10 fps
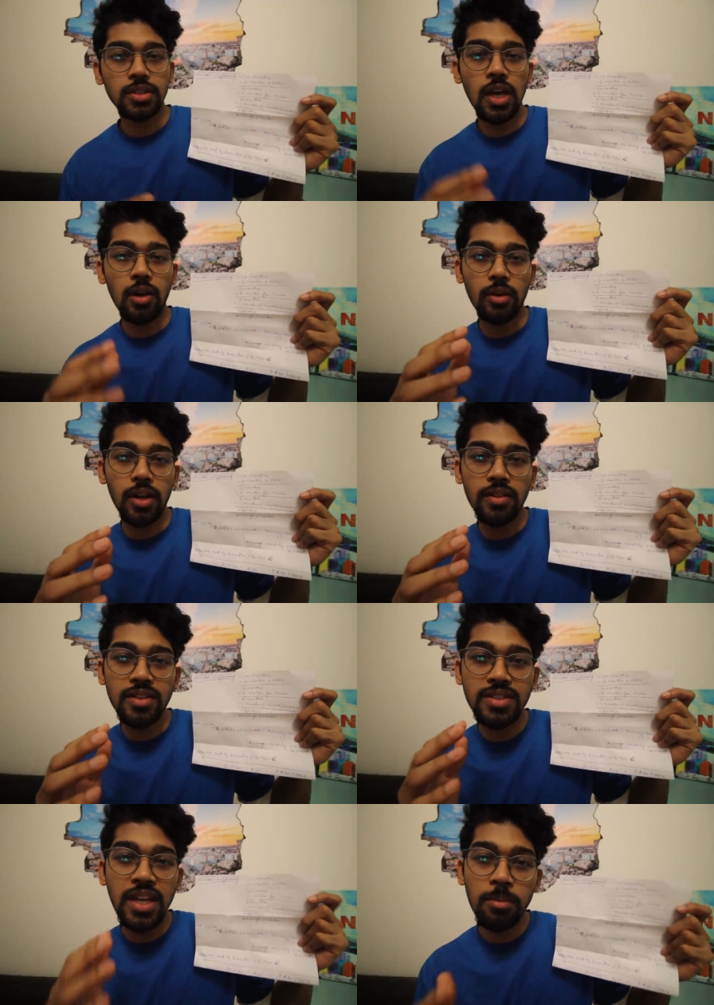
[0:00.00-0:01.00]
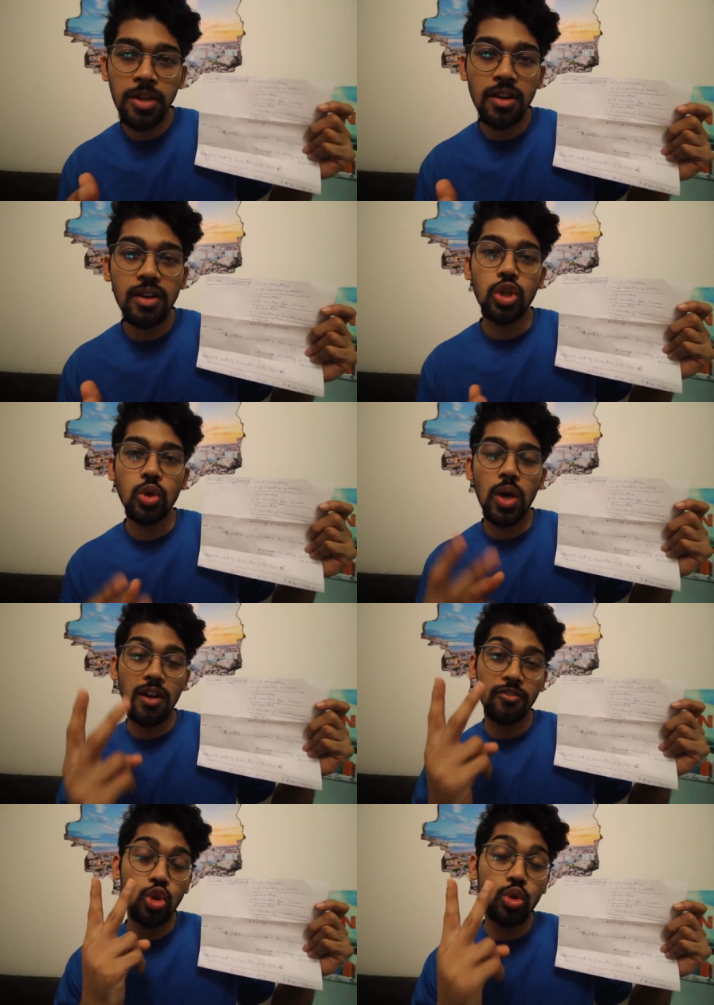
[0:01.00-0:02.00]
Now, in the same year, you
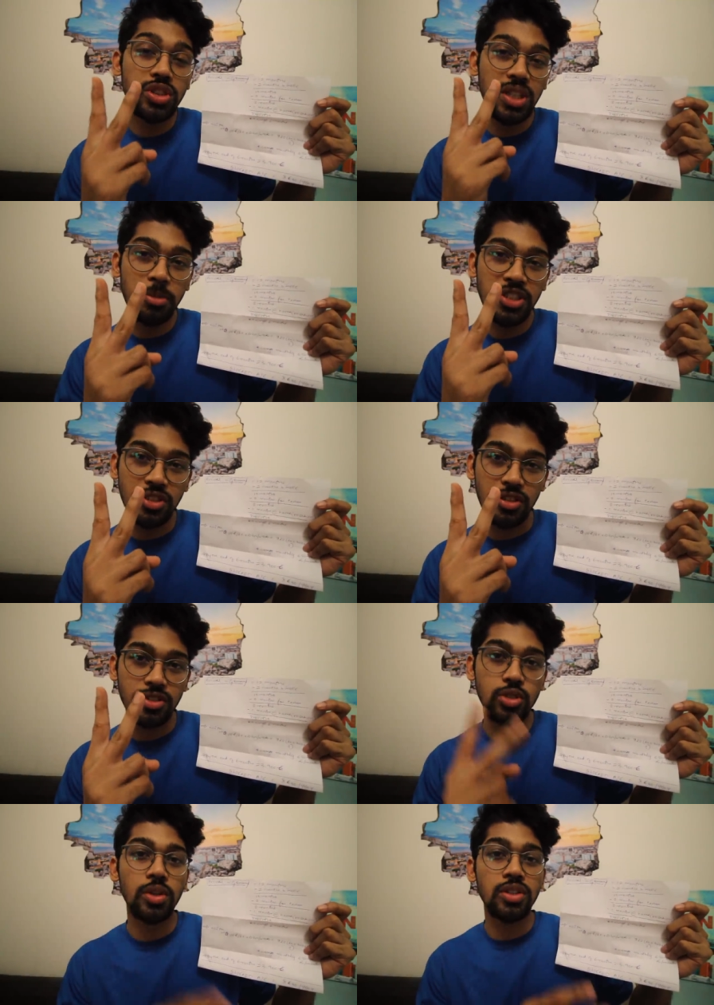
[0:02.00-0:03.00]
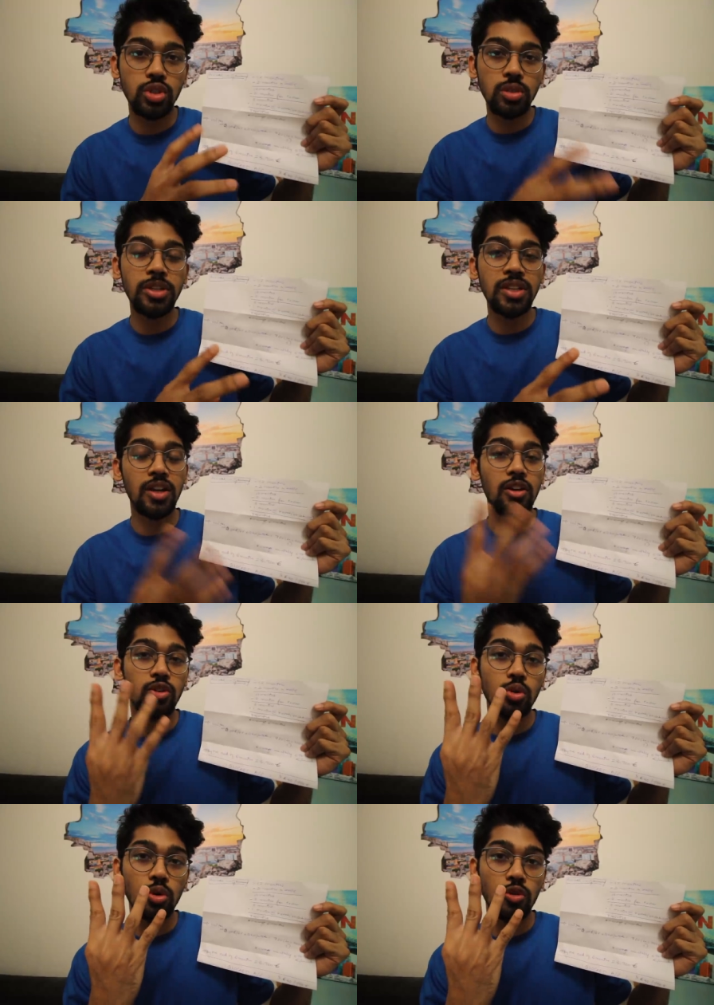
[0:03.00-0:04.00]
have two semesters. So in Germany, there are a
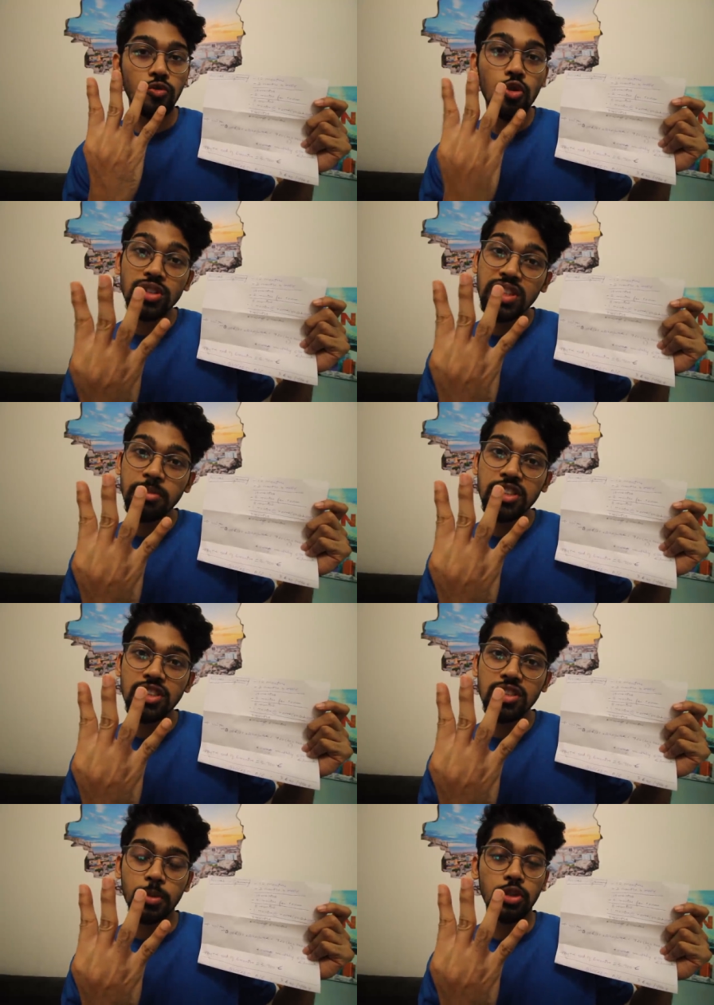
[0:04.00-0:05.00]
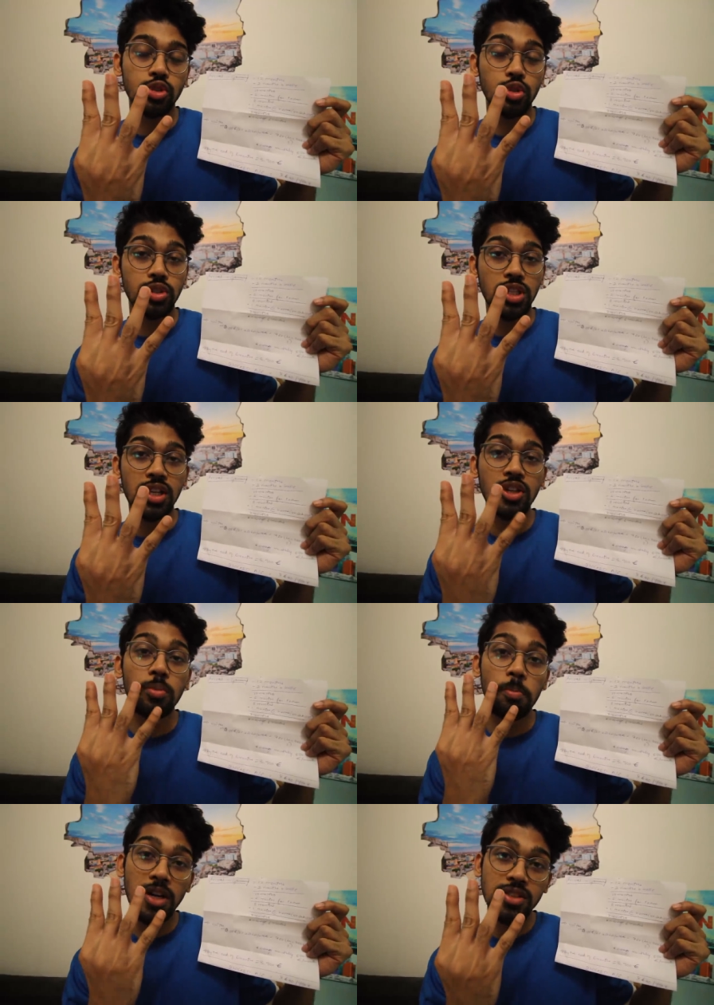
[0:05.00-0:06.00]
total of four semesters because you're studying
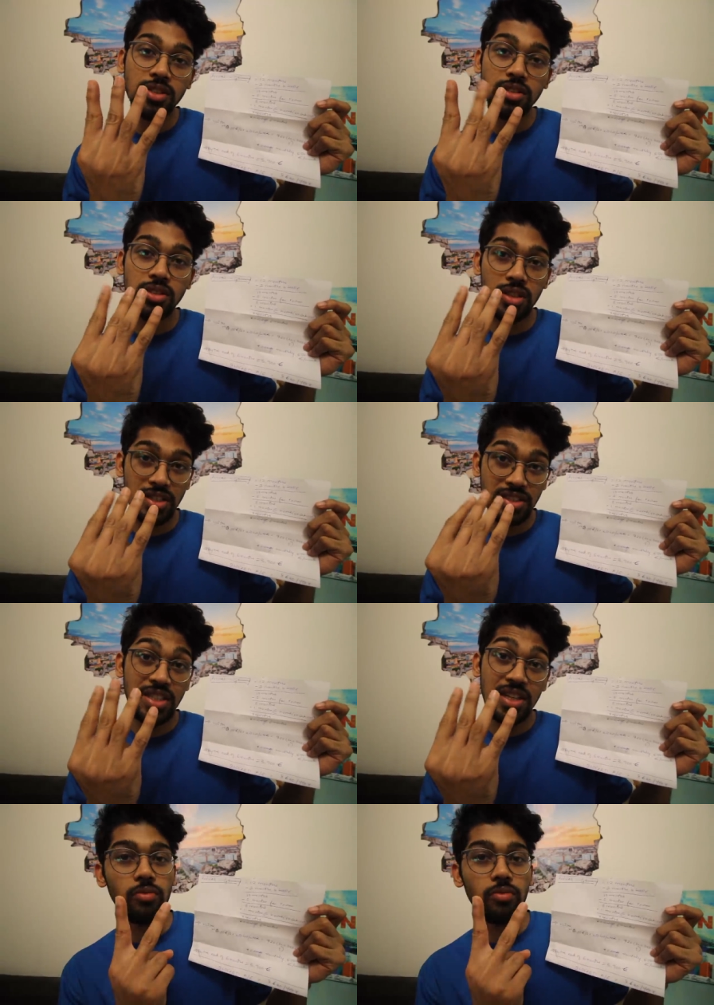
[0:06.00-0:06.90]
masters, let's say.